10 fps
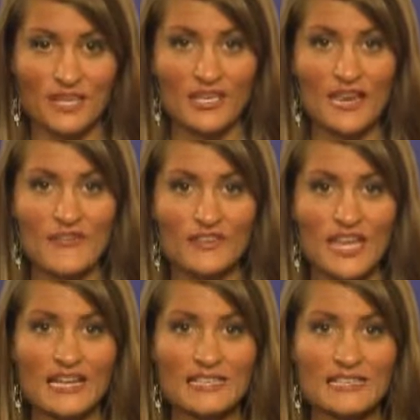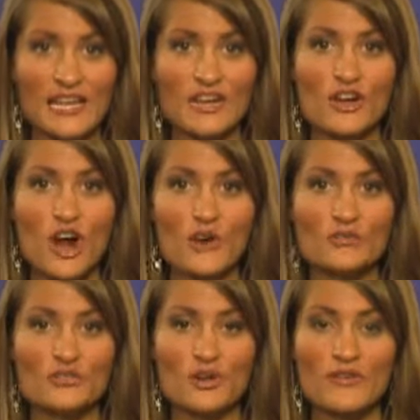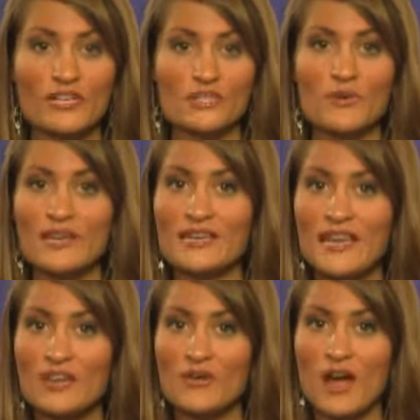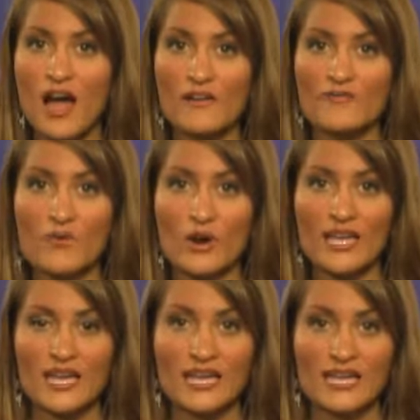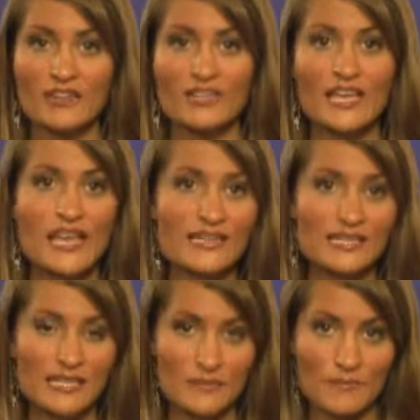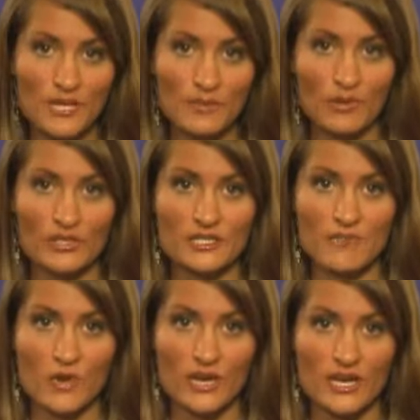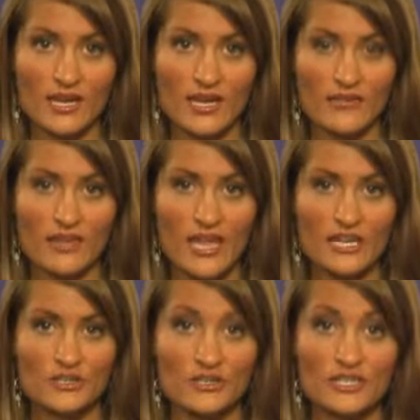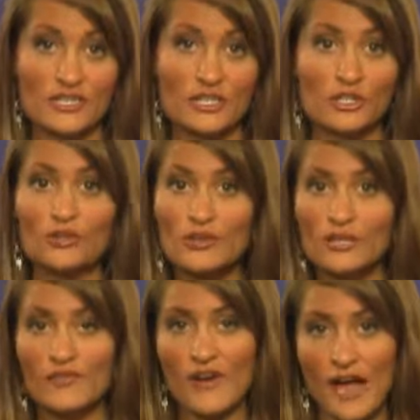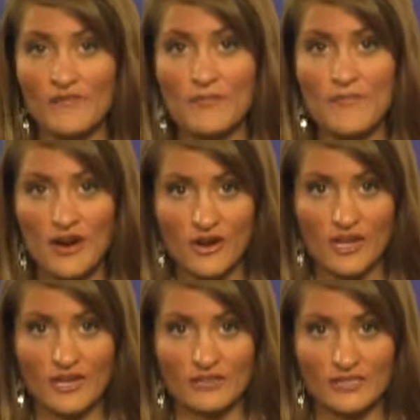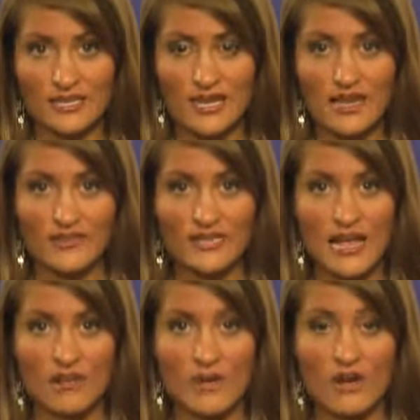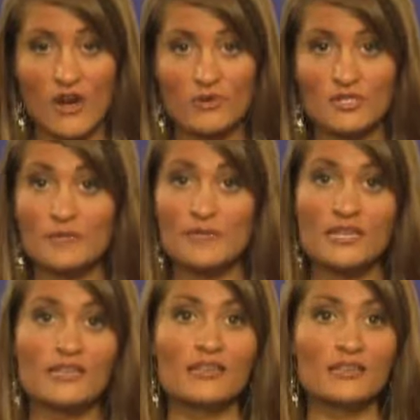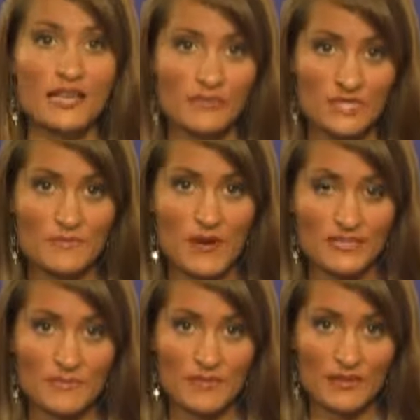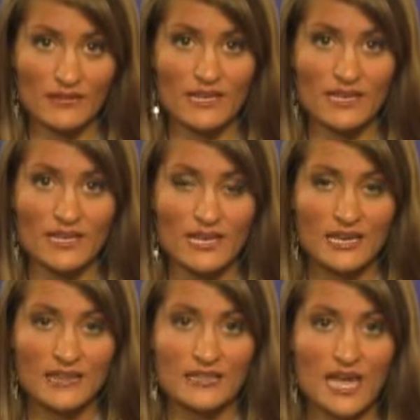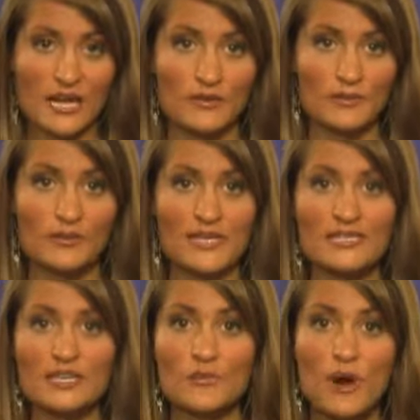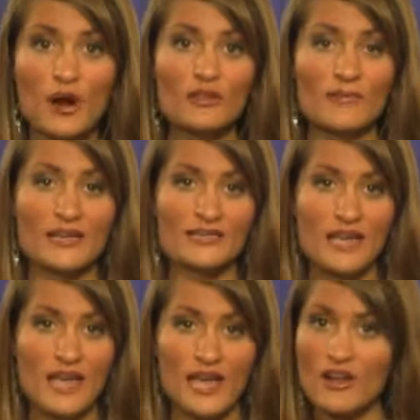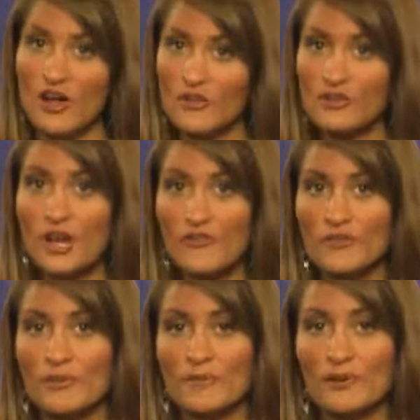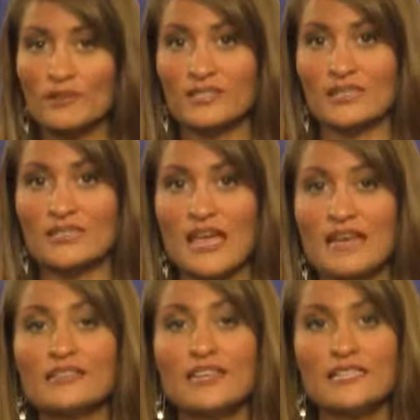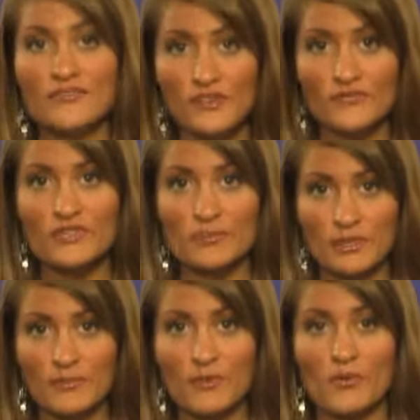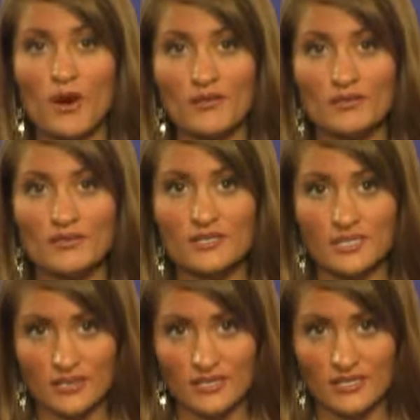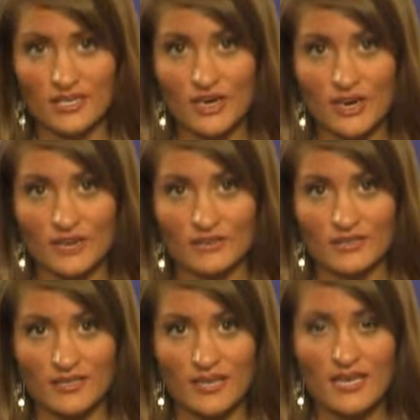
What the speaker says: In Afghanistan, a car was driven into a NATO convoy, killing 18 people this morning. The casualties included five Americans. The Taliban almost immediately claimed responsibility. The attack took place near Parliament and other government buildings, and at least 50 people were also seriously hurt.